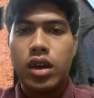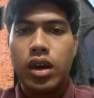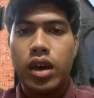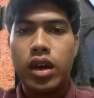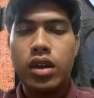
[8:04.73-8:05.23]

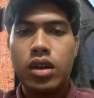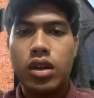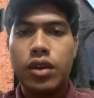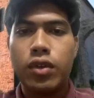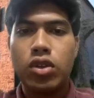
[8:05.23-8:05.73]
And
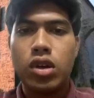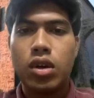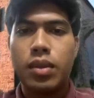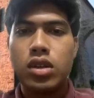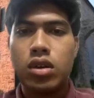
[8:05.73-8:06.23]
if we talk
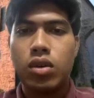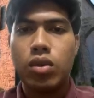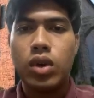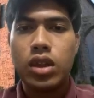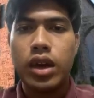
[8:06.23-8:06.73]
about
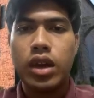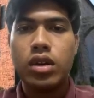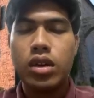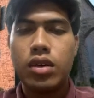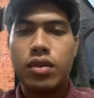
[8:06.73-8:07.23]
what I
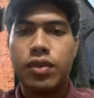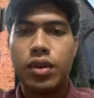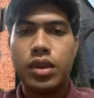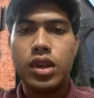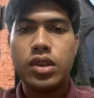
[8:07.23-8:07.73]
learned
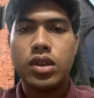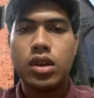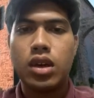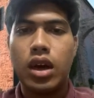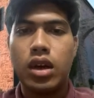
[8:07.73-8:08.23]
from this,
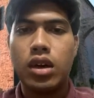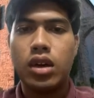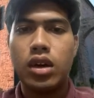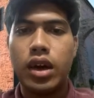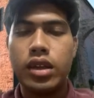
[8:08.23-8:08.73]

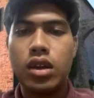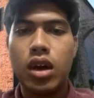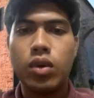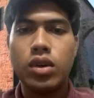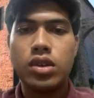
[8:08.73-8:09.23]
I think
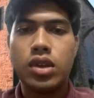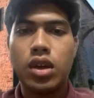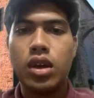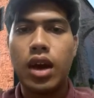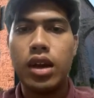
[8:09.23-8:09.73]
I would
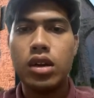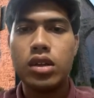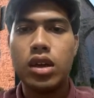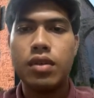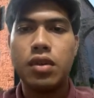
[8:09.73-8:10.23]
say I learned
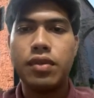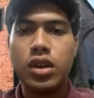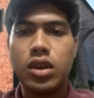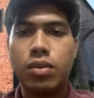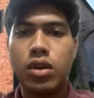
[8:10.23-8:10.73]
that involving
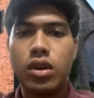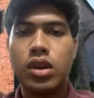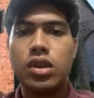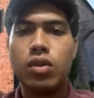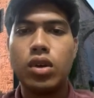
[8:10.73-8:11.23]

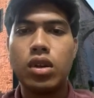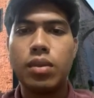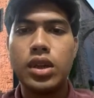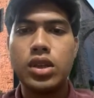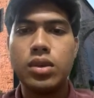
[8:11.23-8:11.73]
communities in water
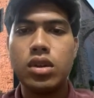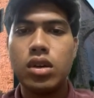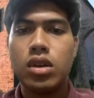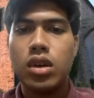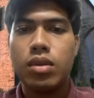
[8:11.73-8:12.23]
management
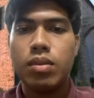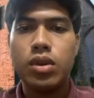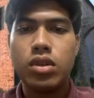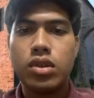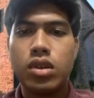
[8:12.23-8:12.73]

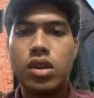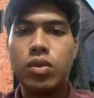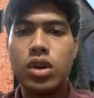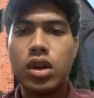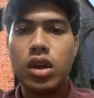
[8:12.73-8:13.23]
builds
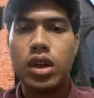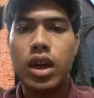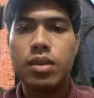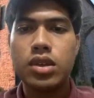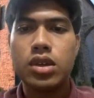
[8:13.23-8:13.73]
teamwork and
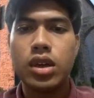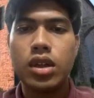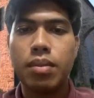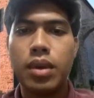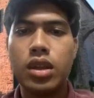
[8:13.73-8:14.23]
helps create
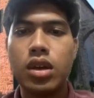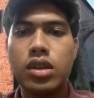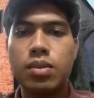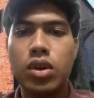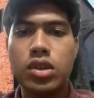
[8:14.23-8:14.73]
better
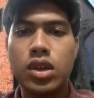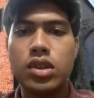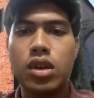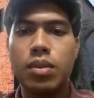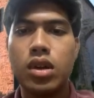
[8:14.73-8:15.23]
and more
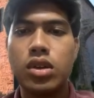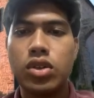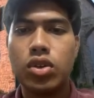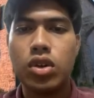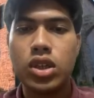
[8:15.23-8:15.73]
sustainable
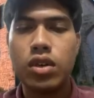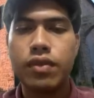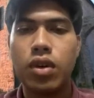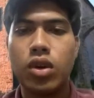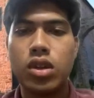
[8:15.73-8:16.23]
solution
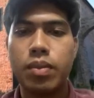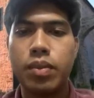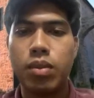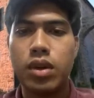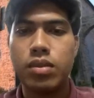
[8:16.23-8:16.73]
for water
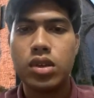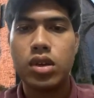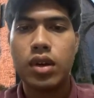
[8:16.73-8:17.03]
problems.